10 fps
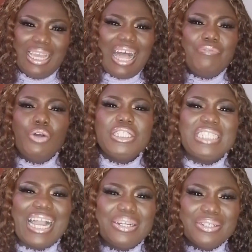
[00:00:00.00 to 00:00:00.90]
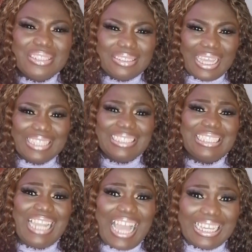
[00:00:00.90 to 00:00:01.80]
Avoid jargon and
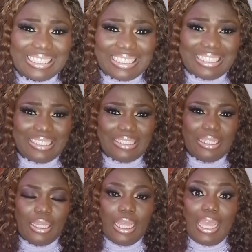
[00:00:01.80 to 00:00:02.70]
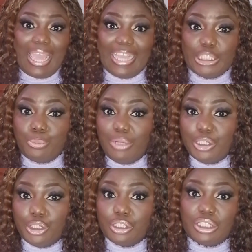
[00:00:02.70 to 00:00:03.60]
slangs.
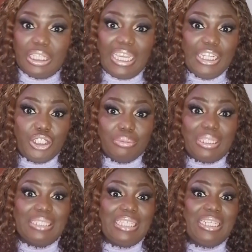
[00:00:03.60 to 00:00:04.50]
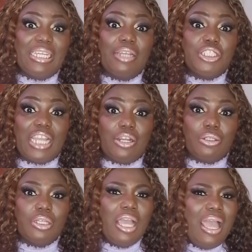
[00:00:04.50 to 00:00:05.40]
Expressions, idioms, and technical
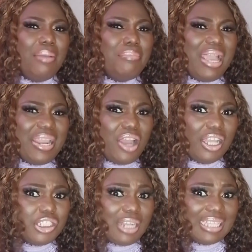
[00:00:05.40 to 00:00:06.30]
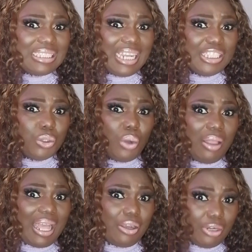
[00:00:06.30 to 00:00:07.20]
jargon may not translate
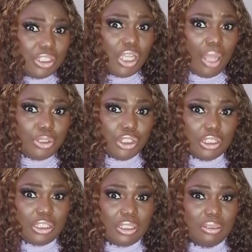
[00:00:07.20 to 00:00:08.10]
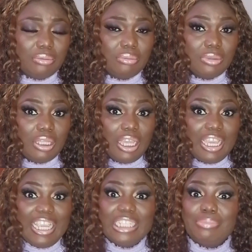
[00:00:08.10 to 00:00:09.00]
well across cultures.
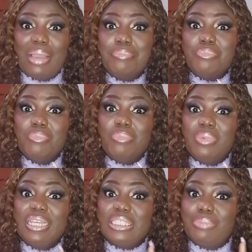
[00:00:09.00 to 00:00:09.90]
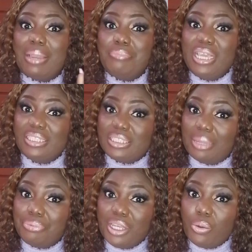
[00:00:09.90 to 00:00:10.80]
It might mean
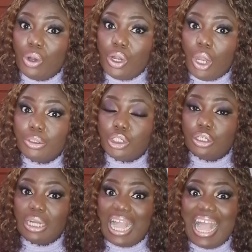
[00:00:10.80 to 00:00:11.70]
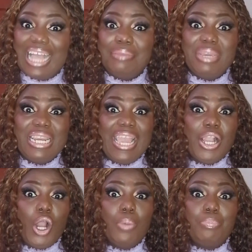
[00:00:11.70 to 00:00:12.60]
something in one culture and mean
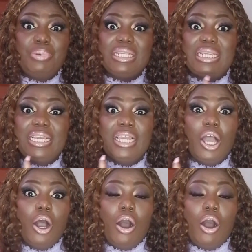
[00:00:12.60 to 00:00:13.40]
a completely